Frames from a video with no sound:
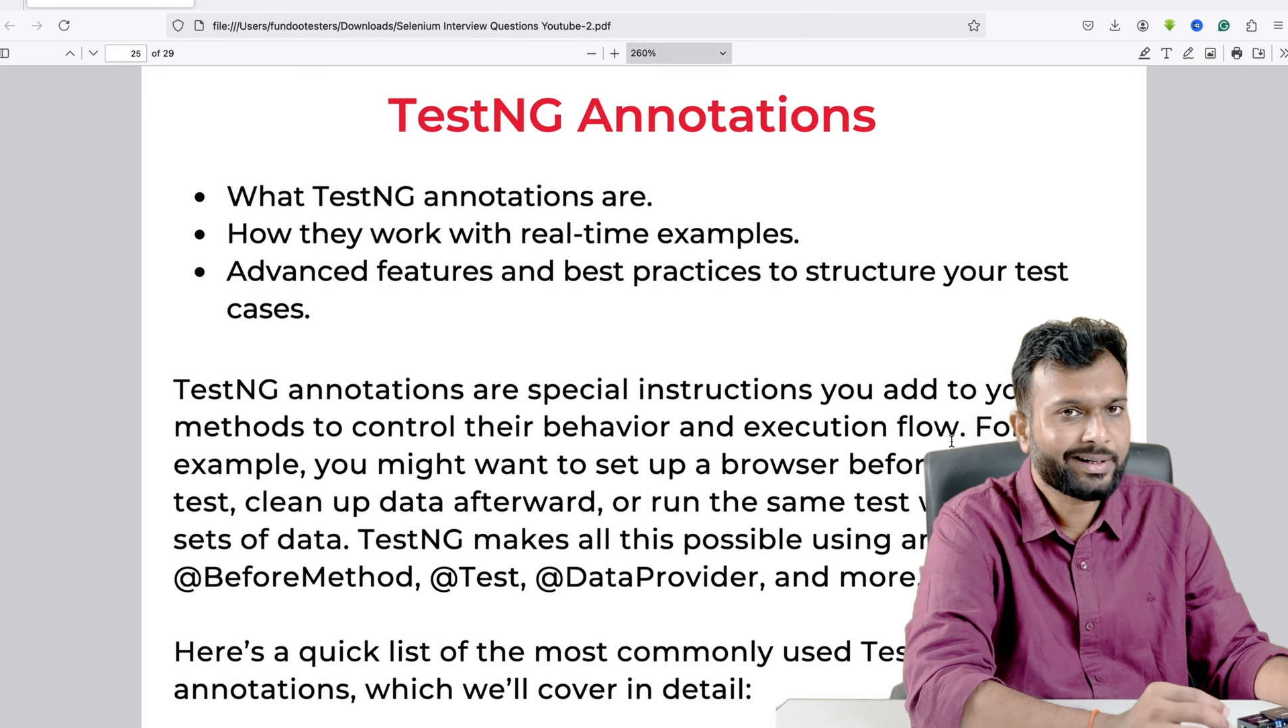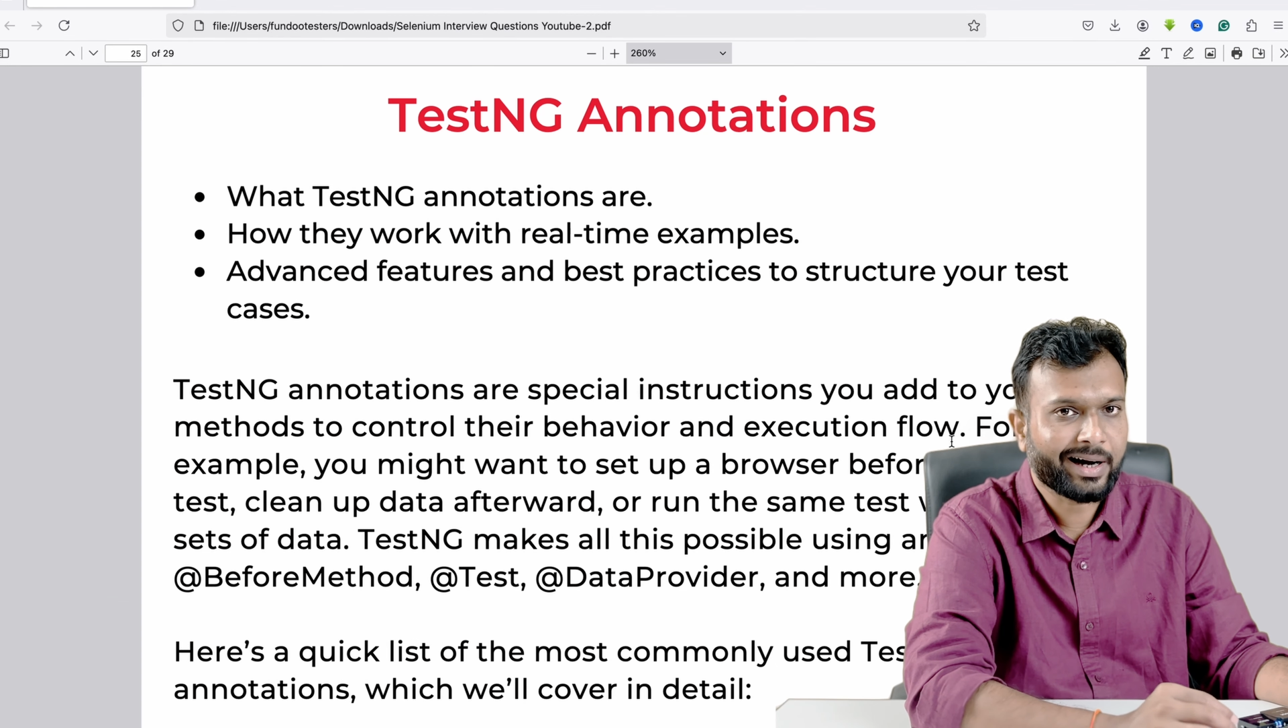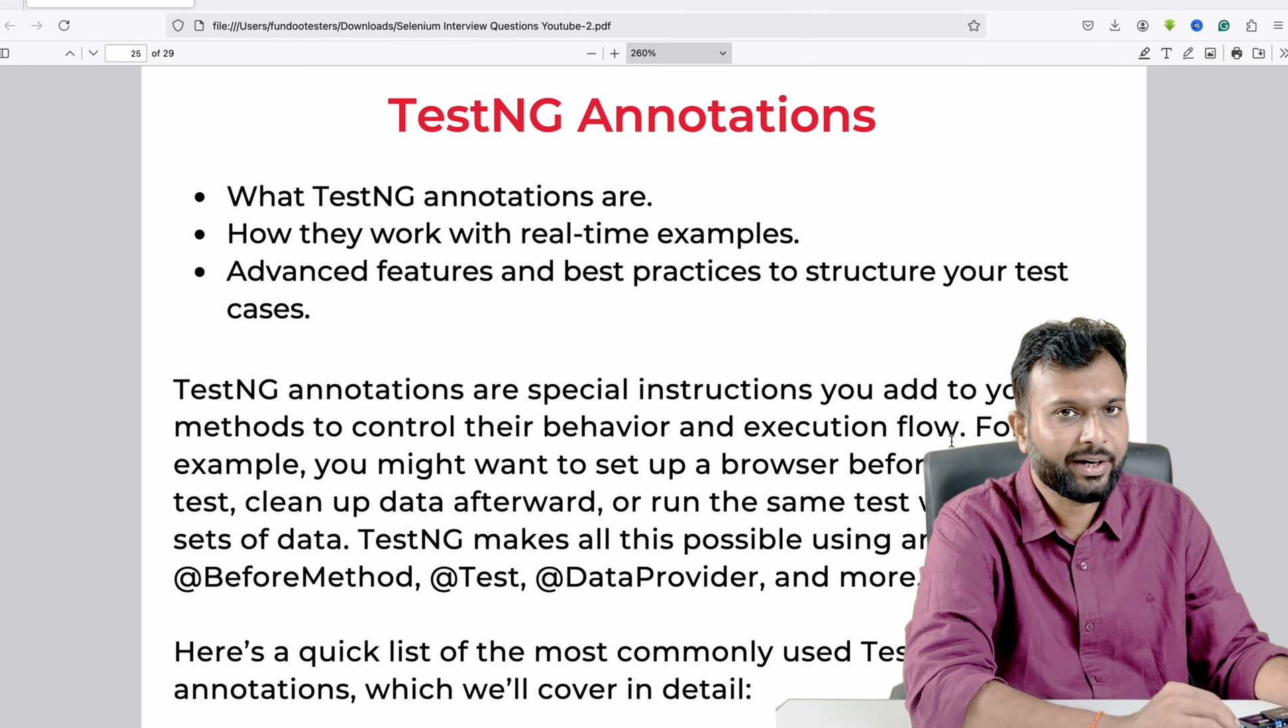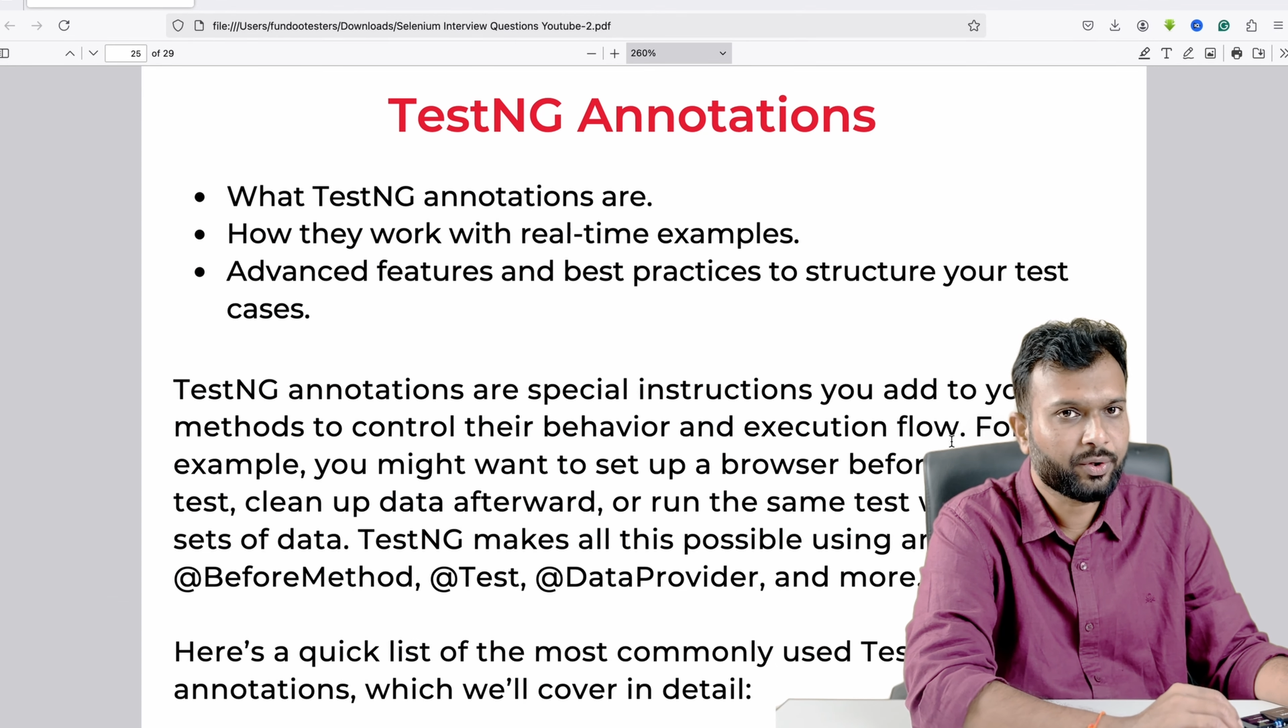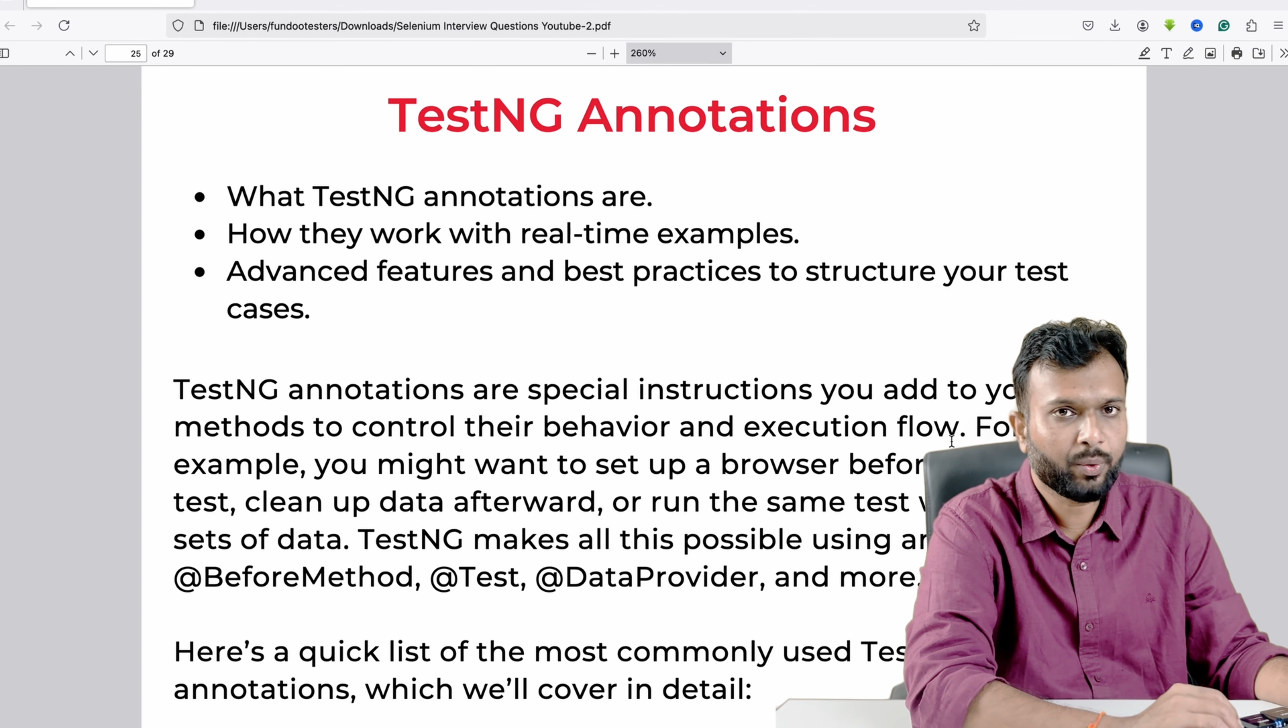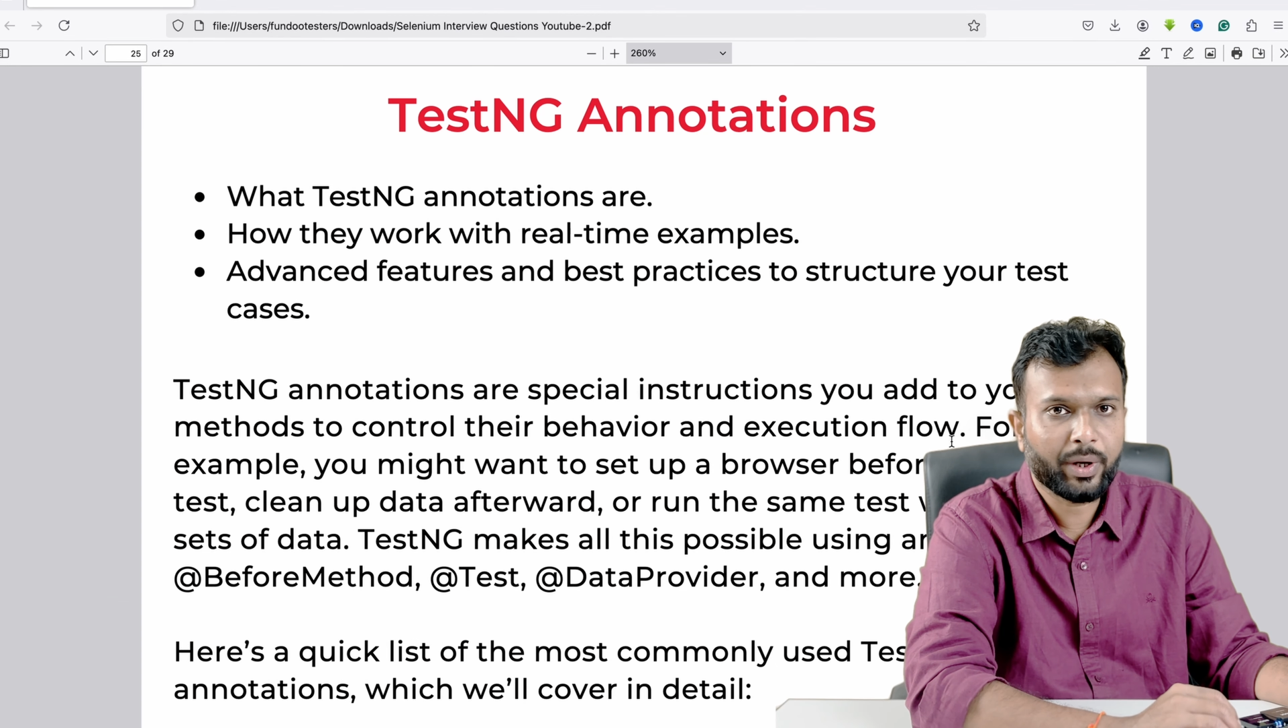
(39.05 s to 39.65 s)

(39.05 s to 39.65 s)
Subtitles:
try to